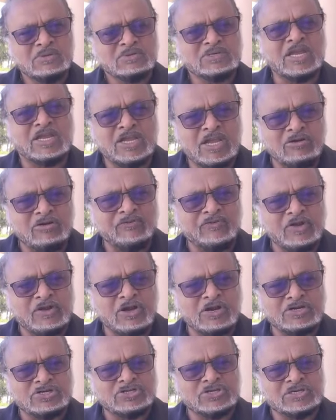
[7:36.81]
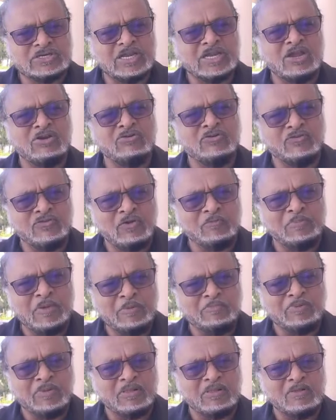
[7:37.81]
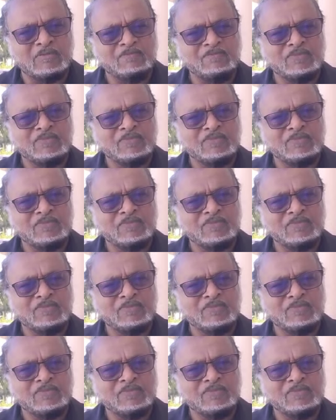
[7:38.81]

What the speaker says: Take care of your country. Take care of your people.